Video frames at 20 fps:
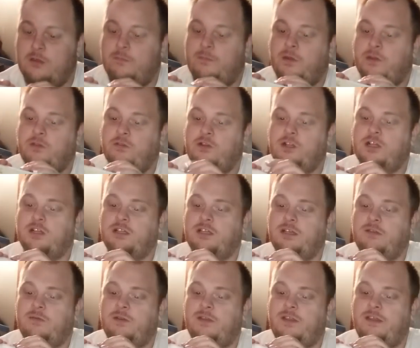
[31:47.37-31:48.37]
but
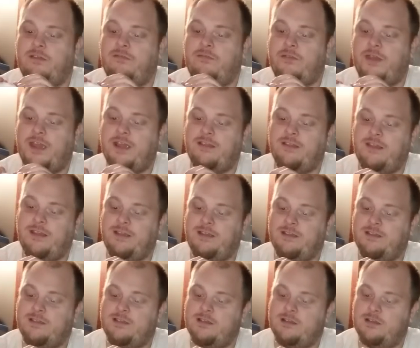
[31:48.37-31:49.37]
usually when they fake
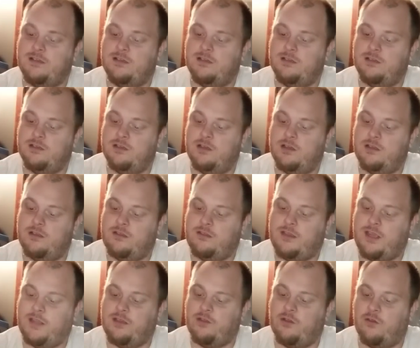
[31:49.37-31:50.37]
these,
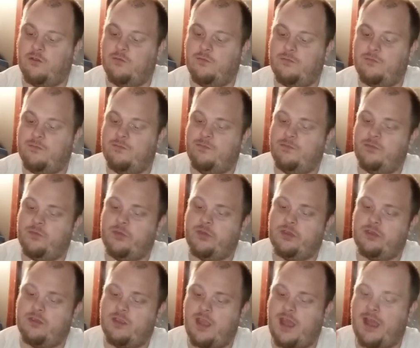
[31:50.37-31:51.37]
they don't
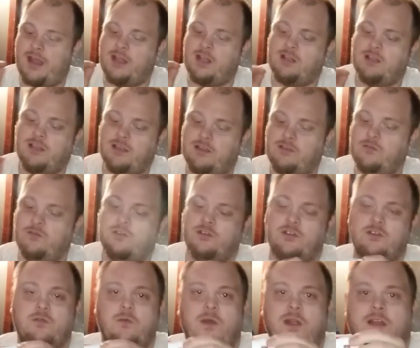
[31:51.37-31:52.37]
actually do the
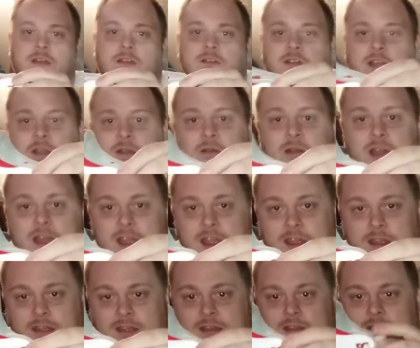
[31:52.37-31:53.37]
square the right way.
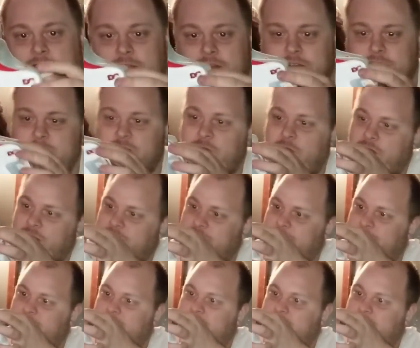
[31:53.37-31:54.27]
And this square seems